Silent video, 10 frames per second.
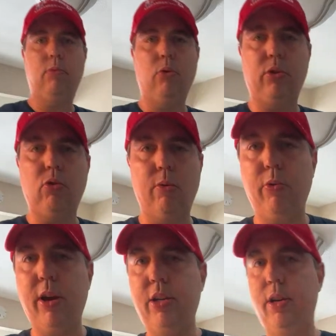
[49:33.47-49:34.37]
or the
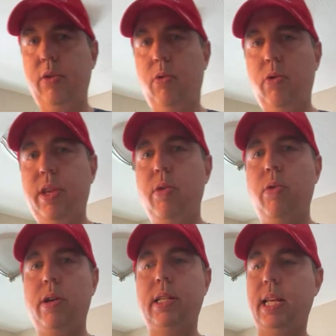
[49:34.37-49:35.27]
corporation or the
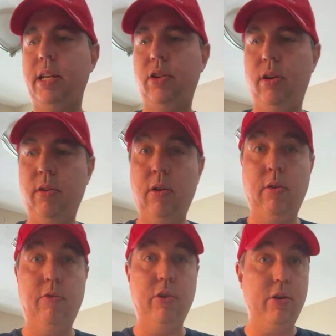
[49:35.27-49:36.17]
organization
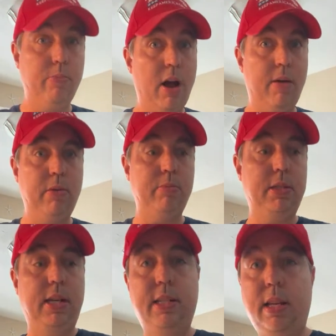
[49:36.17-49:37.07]
for your problems
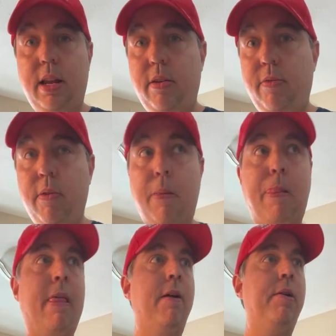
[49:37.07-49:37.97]
instead of
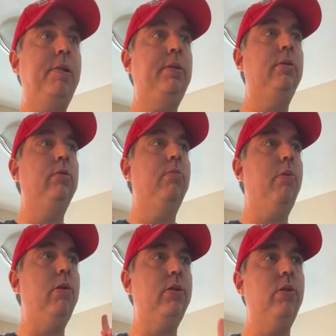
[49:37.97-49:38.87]

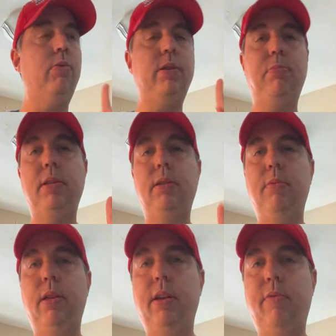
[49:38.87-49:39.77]
personal
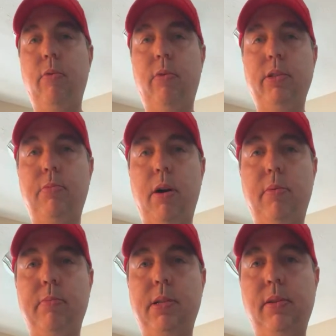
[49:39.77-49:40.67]
responsibility for one's problems.